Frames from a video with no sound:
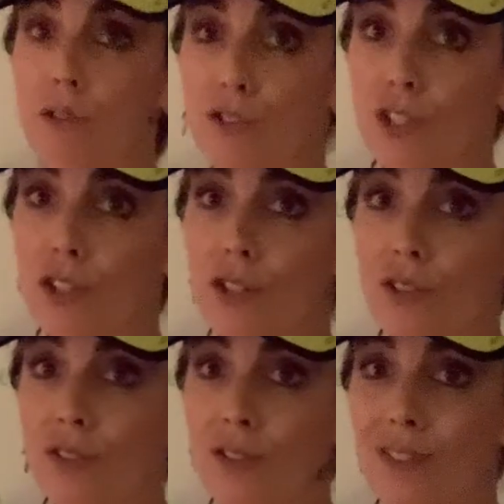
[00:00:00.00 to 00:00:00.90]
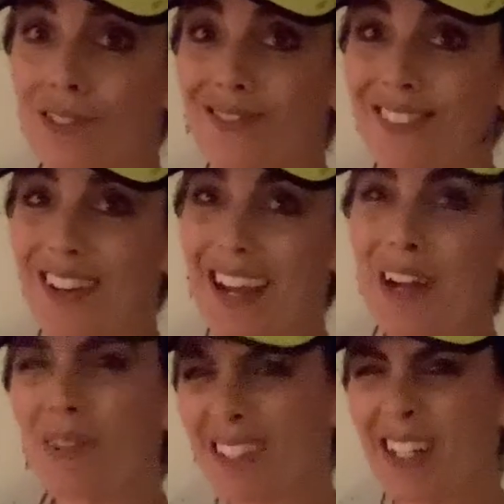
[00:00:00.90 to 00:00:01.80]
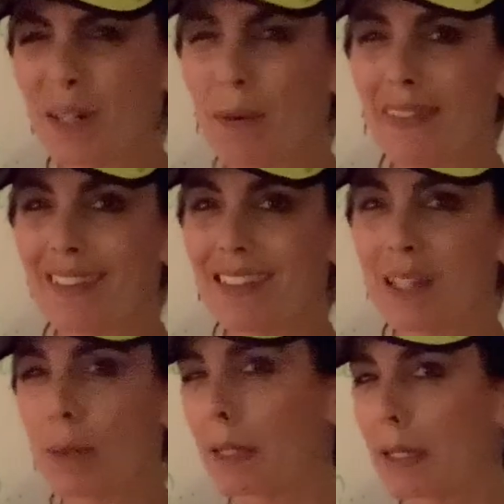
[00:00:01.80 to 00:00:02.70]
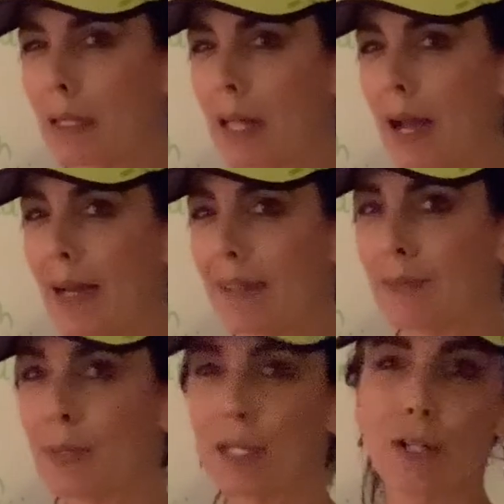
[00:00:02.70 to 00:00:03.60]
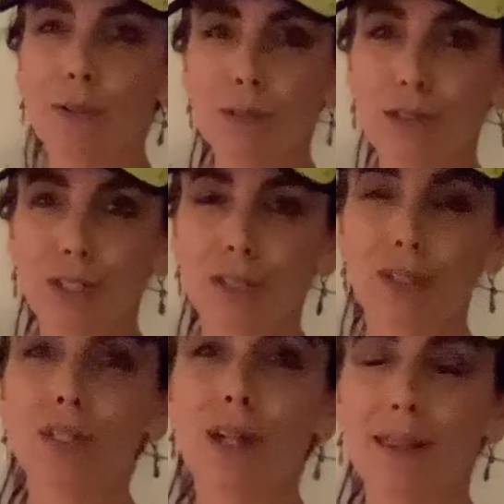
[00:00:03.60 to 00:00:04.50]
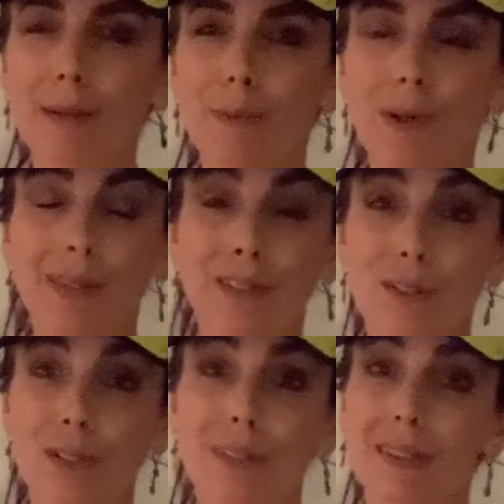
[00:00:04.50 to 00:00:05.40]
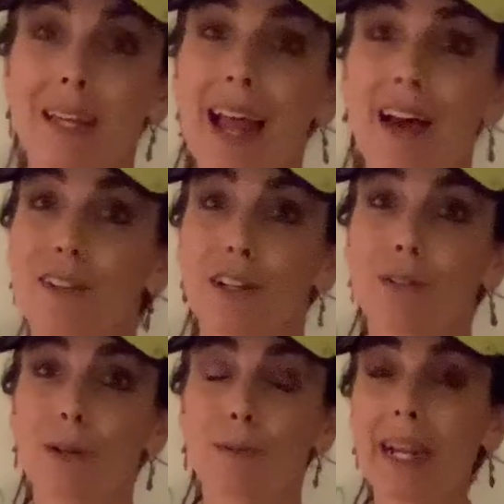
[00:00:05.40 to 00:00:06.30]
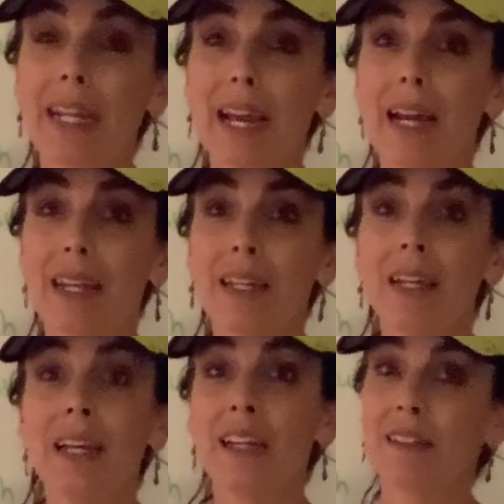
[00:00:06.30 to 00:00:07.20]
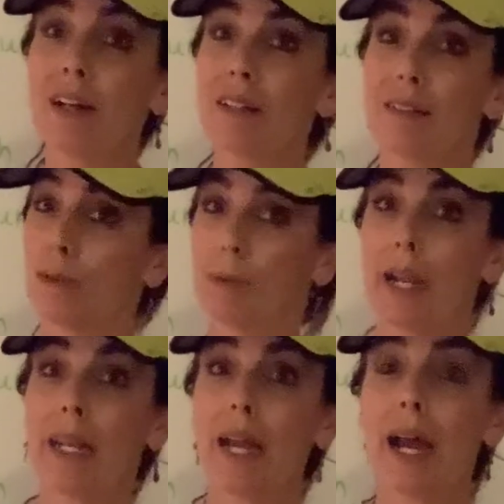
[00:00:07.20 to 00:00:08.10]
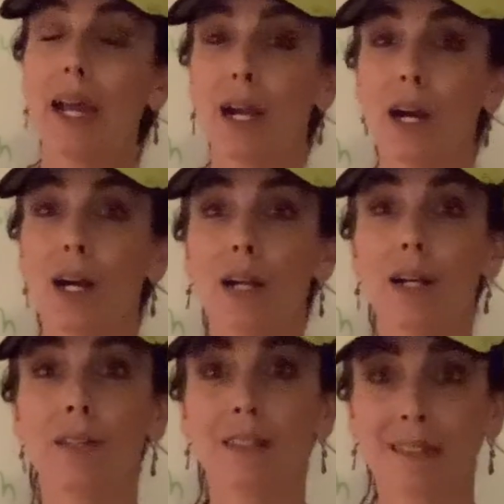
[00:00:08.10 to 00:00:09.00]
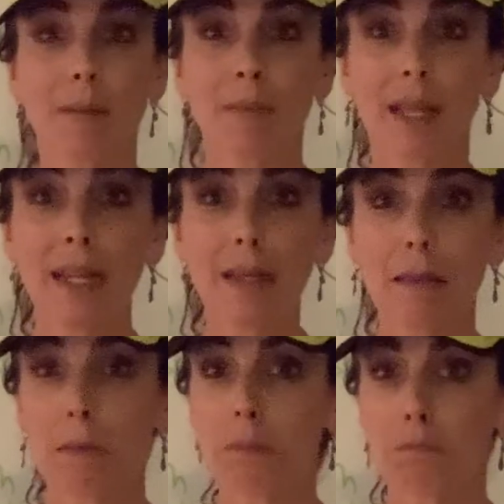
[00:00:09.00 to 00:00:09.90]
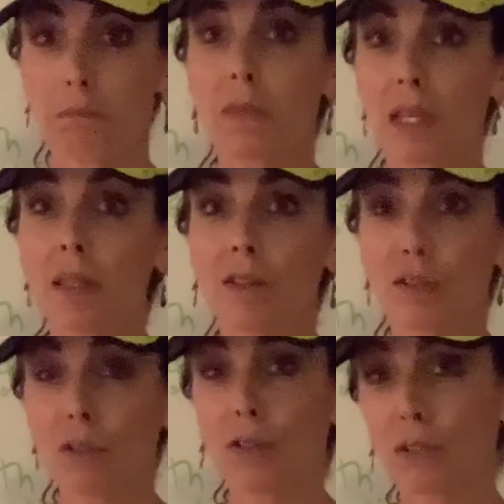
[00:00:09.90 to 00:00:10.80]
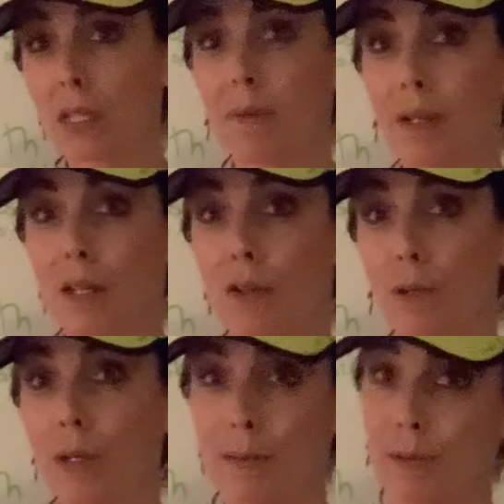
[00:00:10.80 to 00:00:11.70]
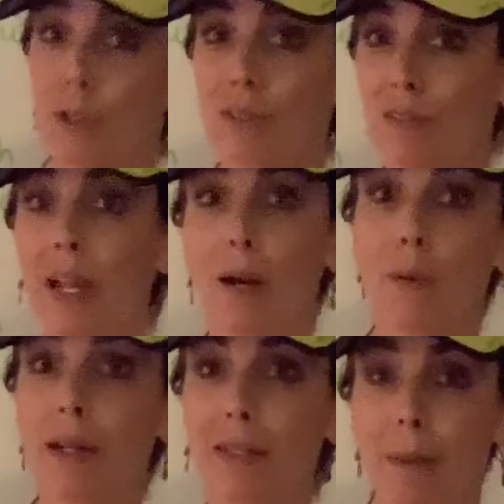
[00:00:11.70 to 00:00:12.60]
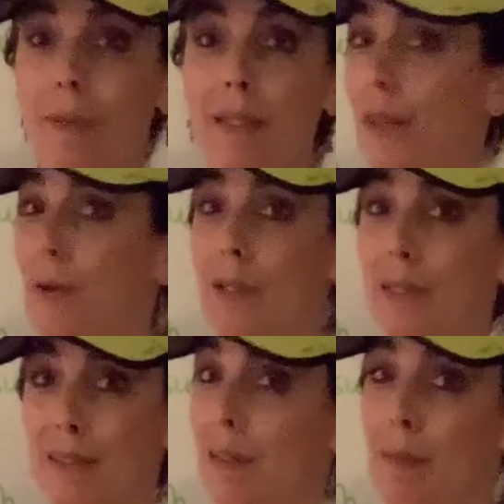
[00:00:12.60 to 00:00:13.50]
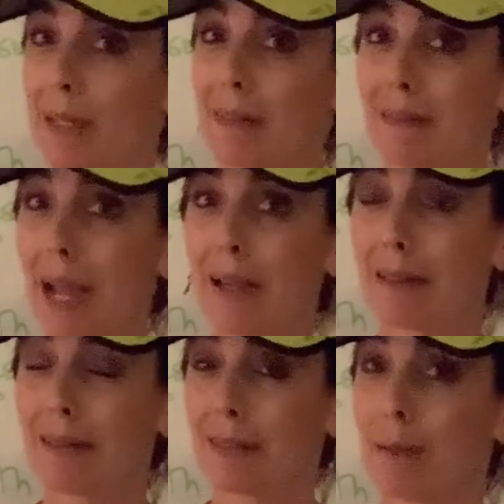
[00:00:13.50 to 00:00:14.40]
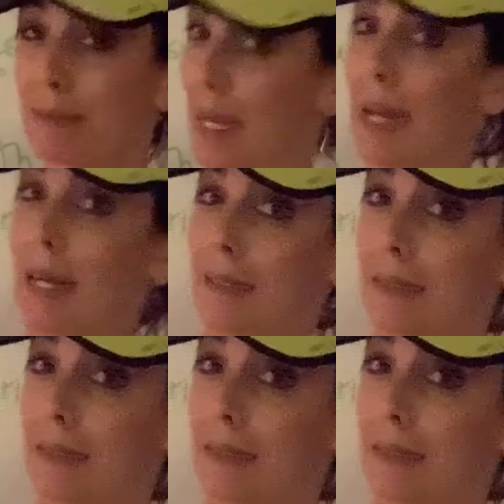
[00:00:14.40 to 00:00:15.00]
circles. Okay, we talked about this a little bit in class, but congruent circles are nothing more than circles that have congruent radii. As long as the radii are the same length, then the circles are going to be congruent. You could stack one on top of the other and it's going to be exactly the same size.